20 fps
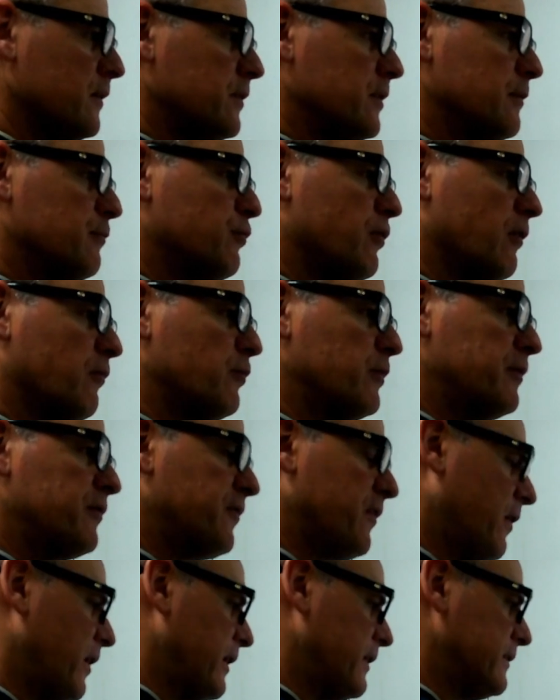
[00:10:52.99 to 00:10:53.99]
The problem we
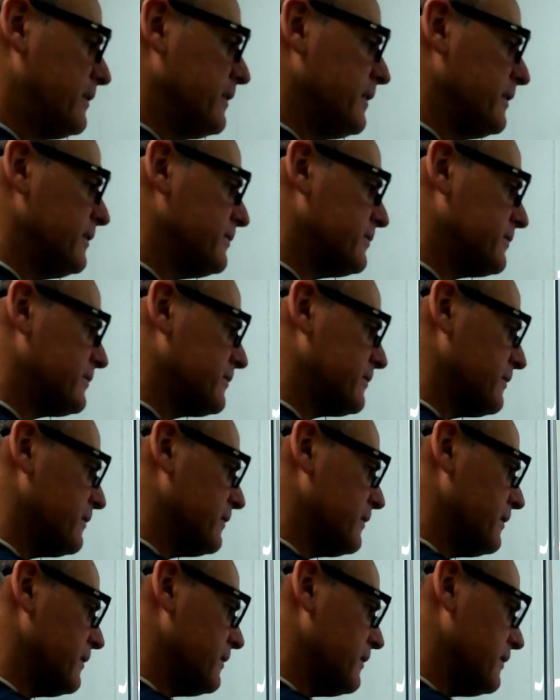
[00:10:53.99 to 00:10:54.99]
find is
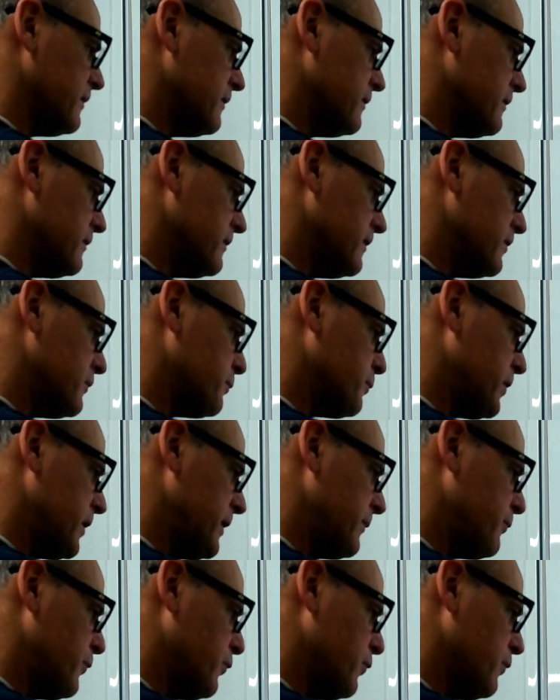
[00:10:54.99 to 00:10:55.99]
there's
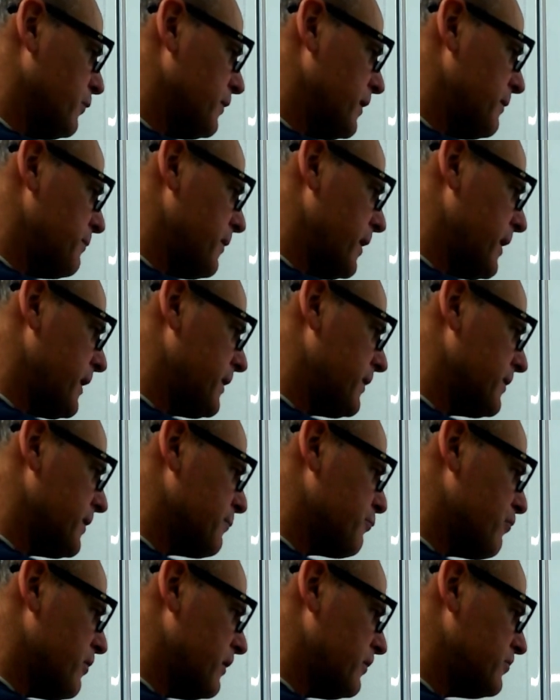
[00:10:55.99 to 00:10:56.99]
people, they're making the
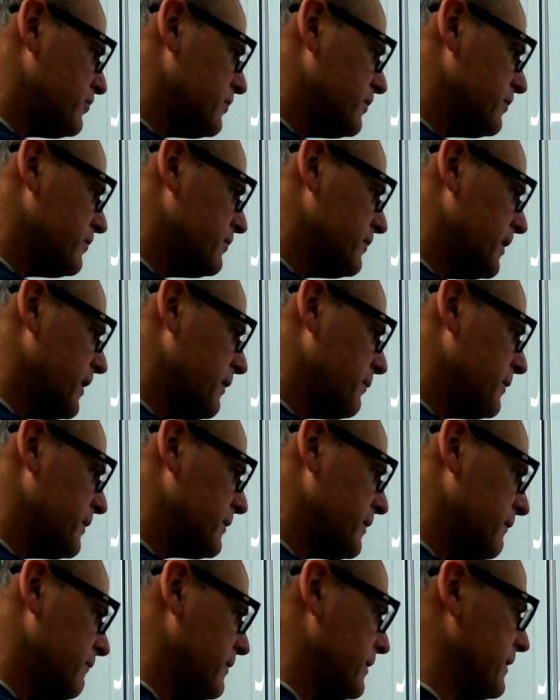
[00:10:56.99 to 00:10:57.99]
brushes now but they
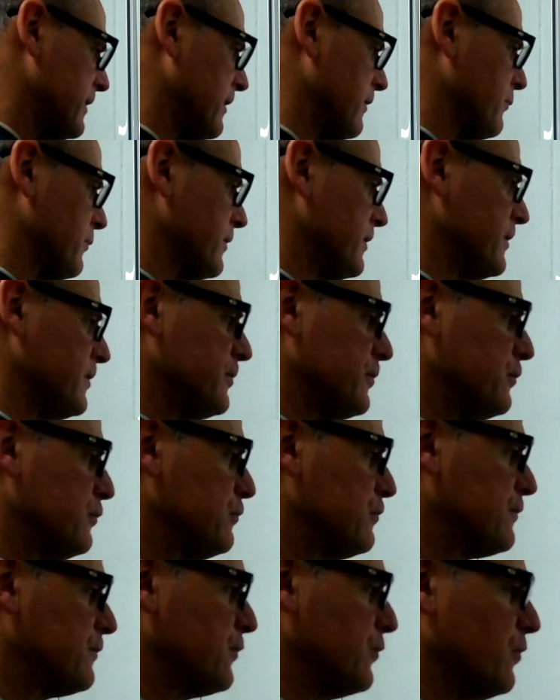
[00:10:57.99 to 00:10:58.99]
don't really know what they're
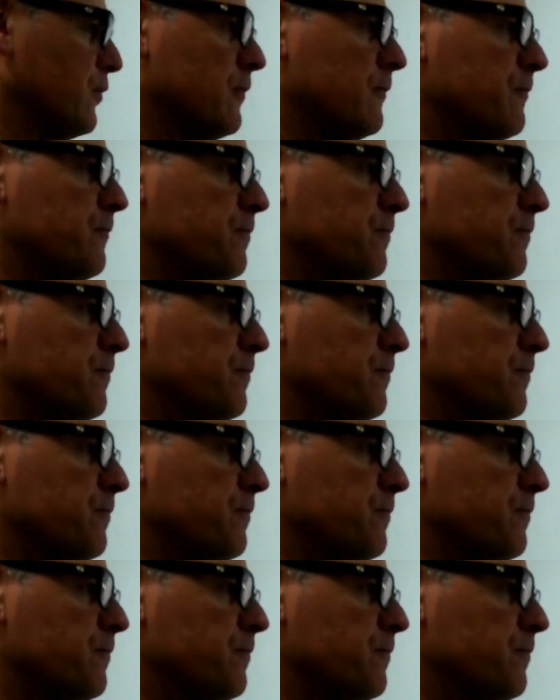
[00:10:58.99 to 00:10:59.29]
used for.